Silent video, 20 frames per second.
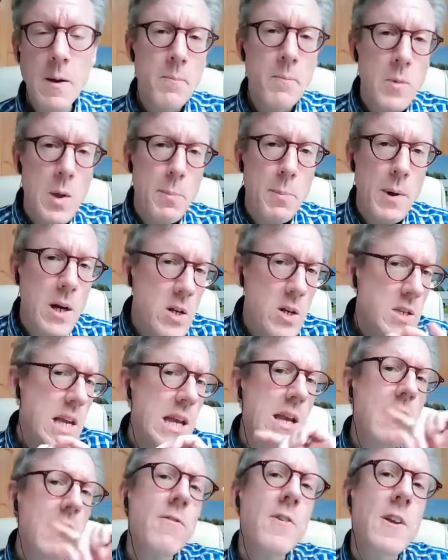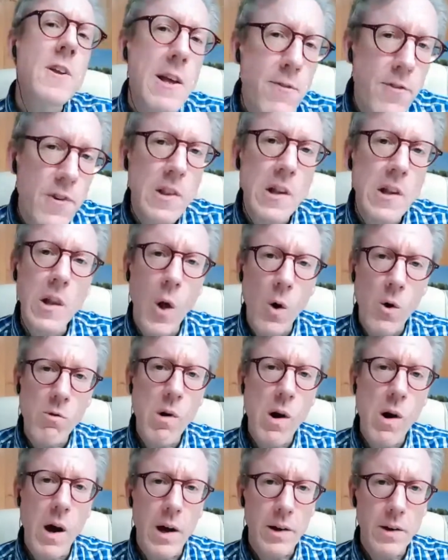Because even if in the long
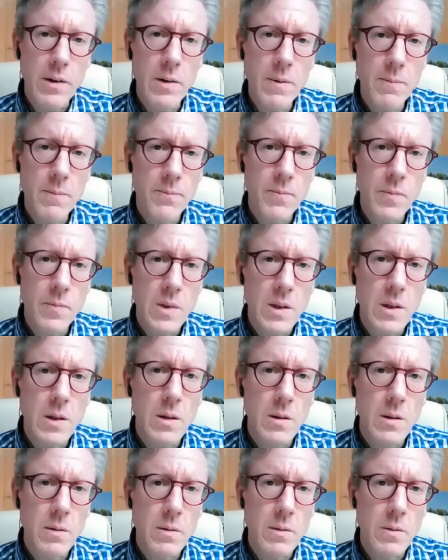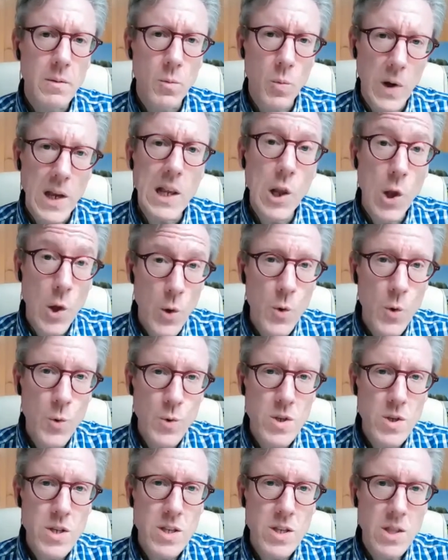run we
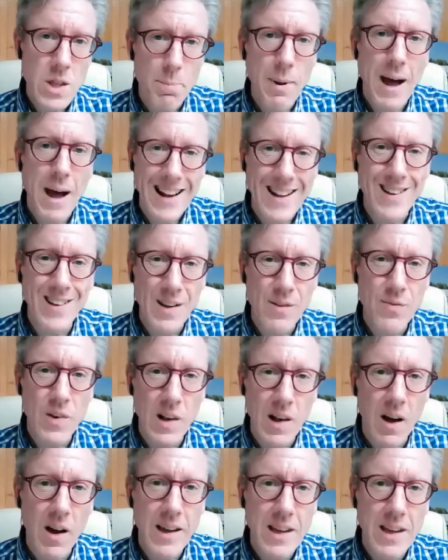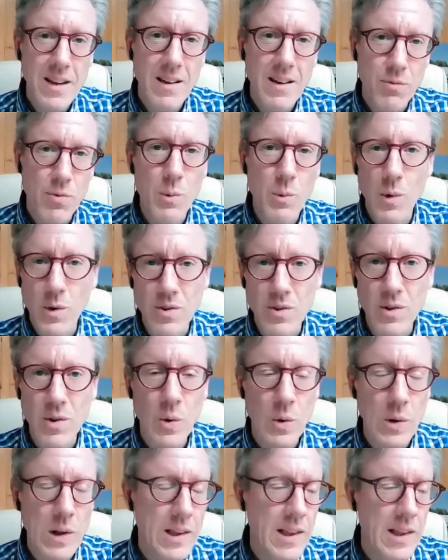lose the battle, if you like, if we want to
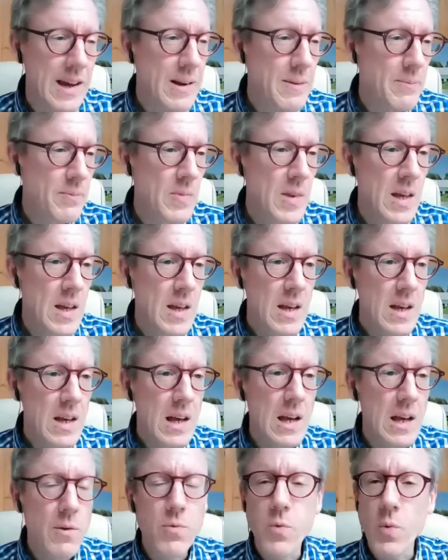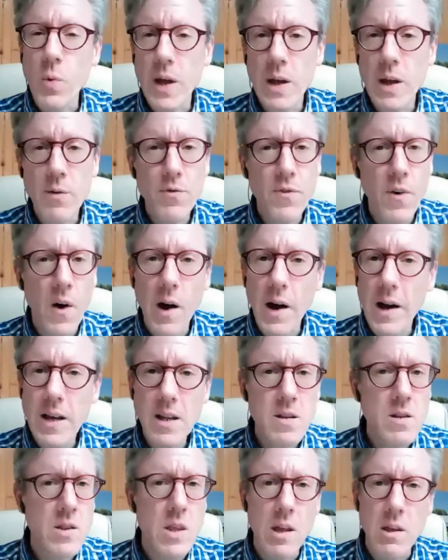call it that, if we
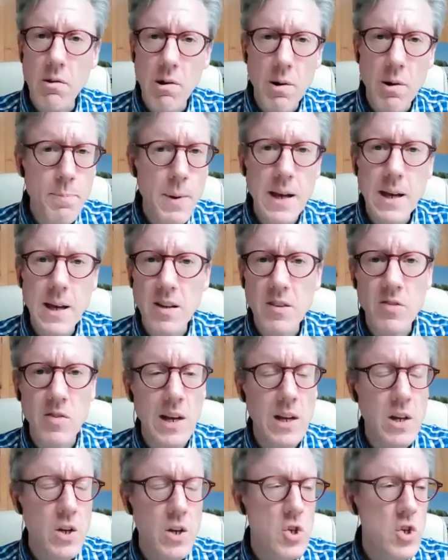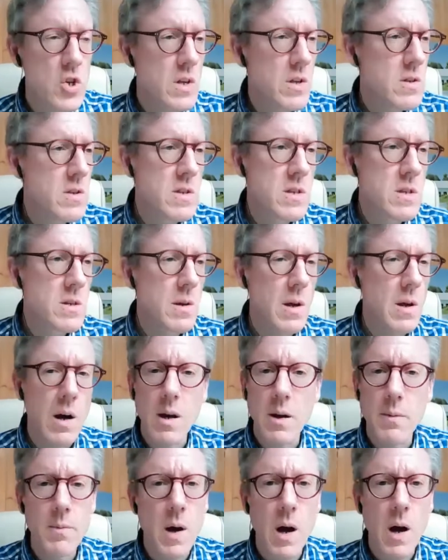find that there are big extinctions,
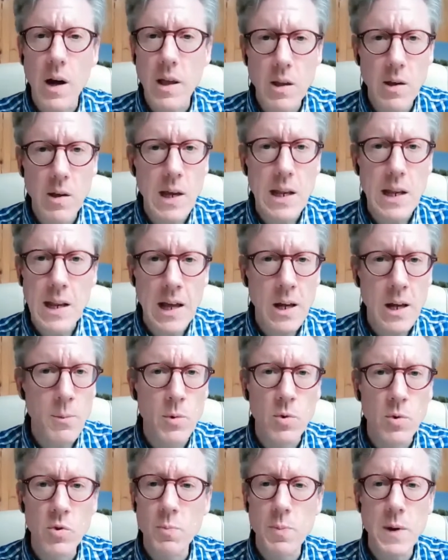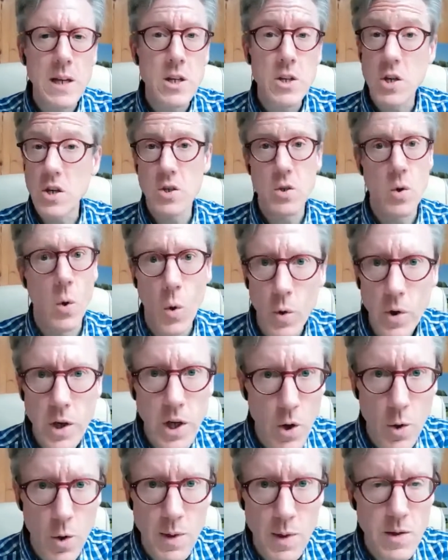either in animal species or
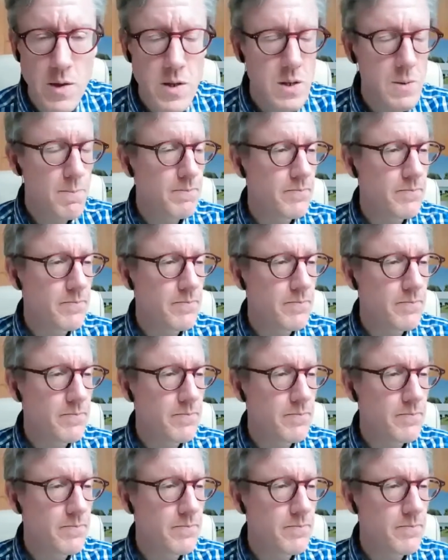humans,